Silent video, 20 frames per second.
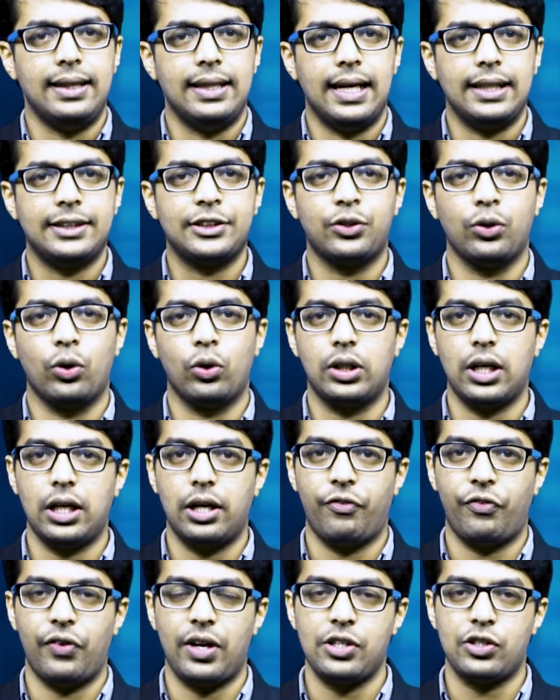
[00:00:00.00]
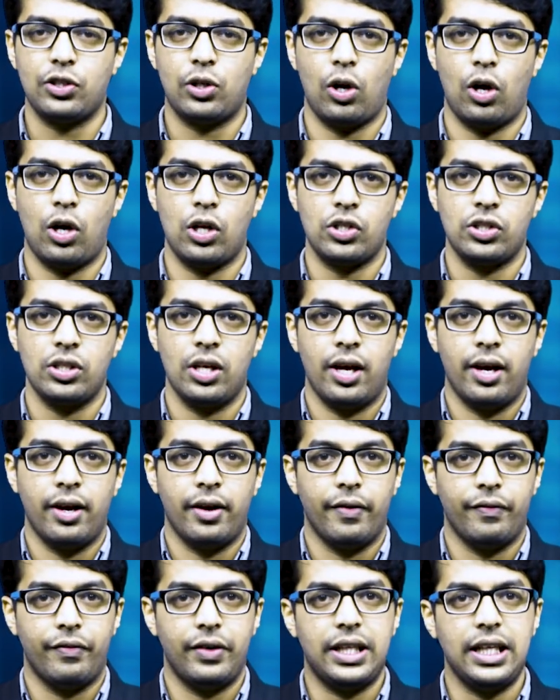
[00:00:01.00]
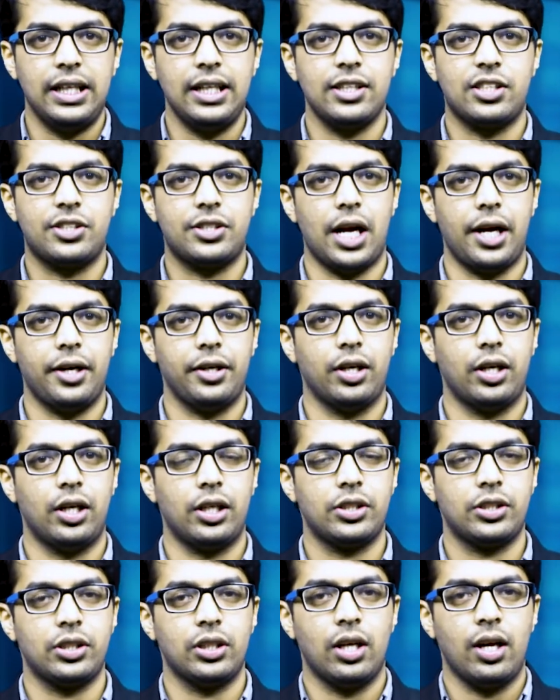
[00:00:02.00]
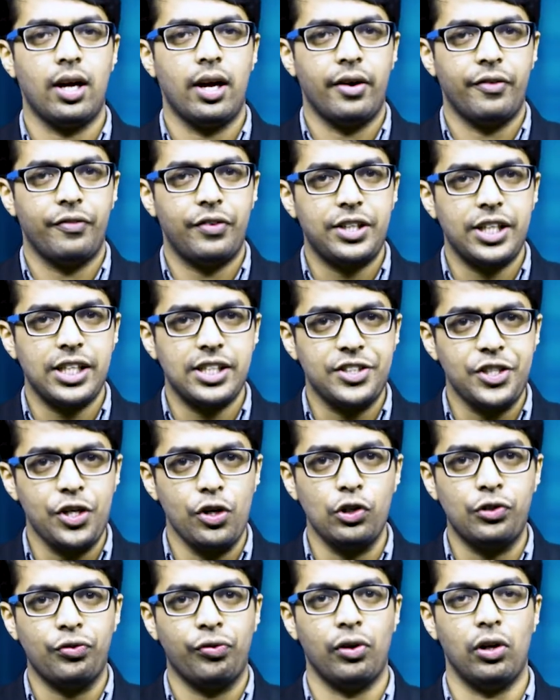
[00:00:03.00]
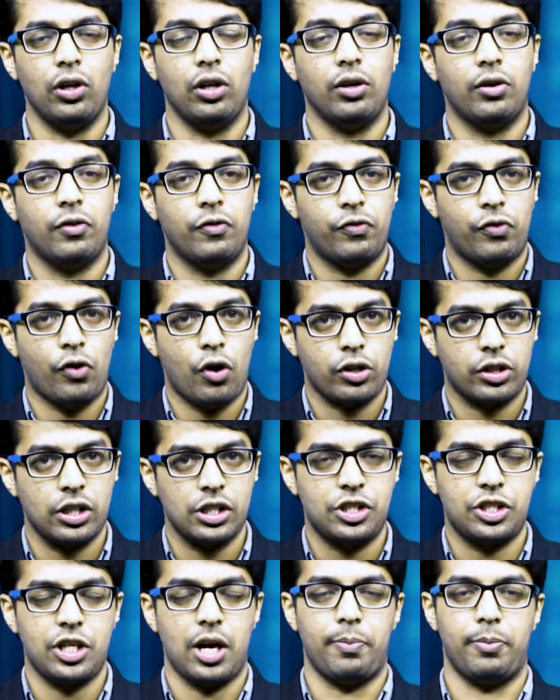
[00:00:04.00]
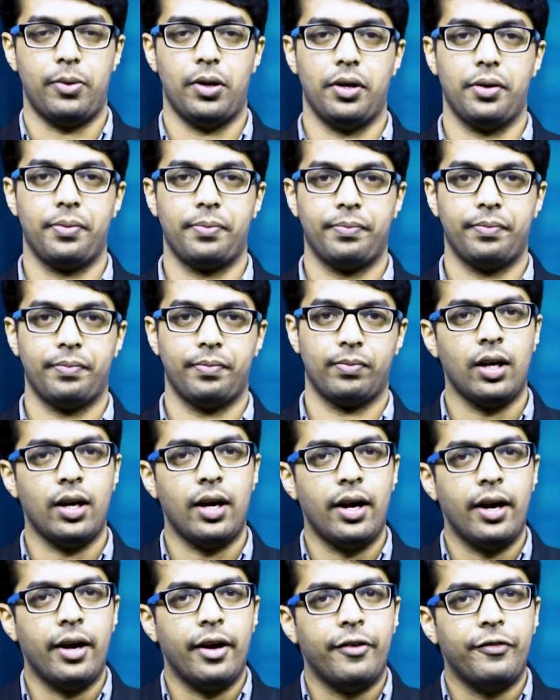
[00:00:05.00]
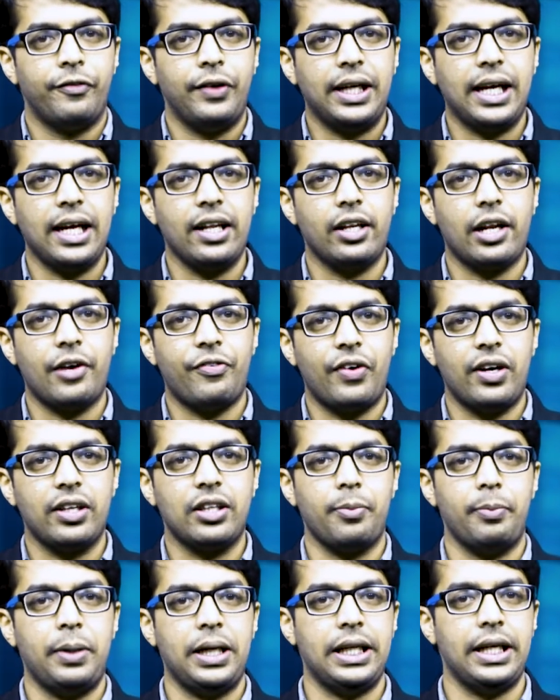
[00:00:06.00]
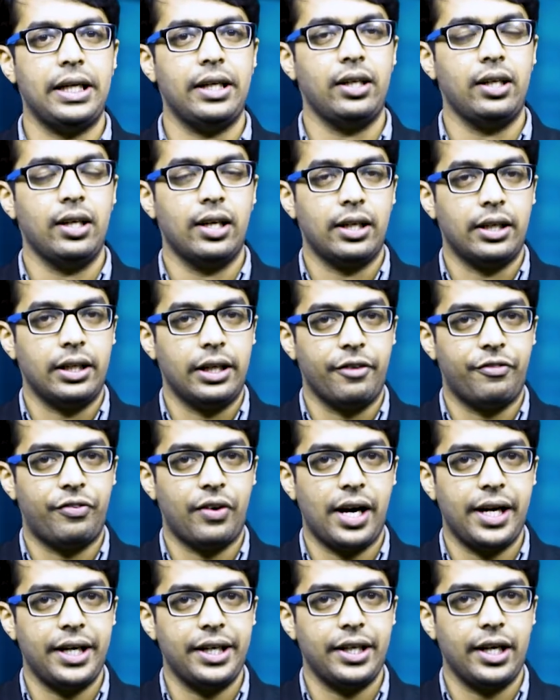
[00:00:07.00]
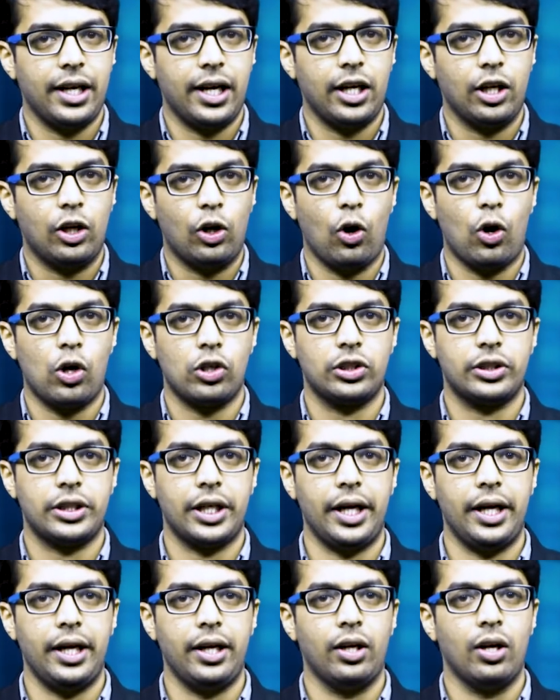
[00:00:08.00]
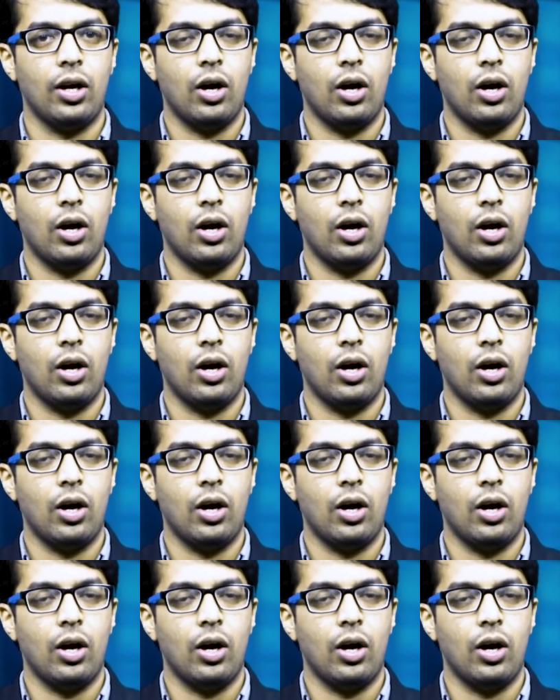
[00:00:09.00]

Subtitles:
let's know the reference clause within the standards, which is useful for this chapter. We can refer the meaning defined in Clause 3